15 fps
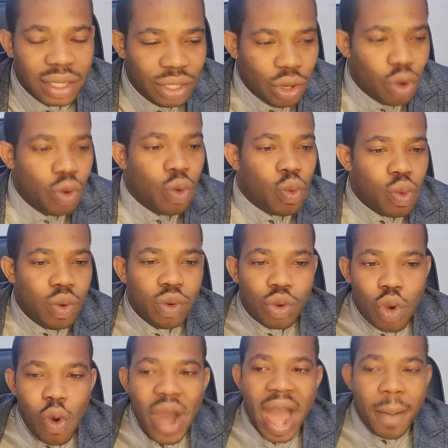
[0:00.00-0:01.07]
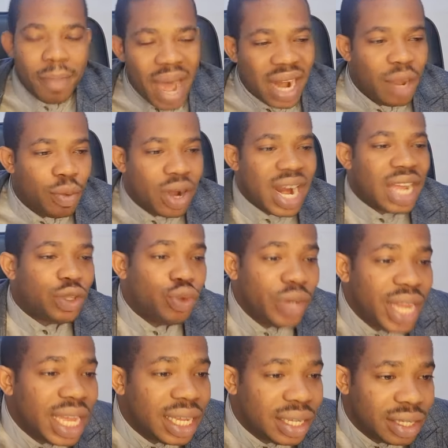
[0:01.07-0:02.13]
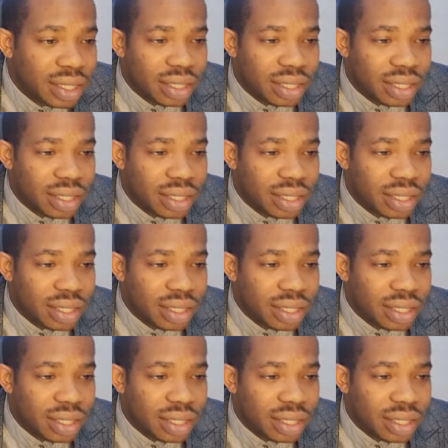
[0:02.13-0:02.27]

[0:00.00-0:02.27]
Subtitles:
So go and marry brother Tunde.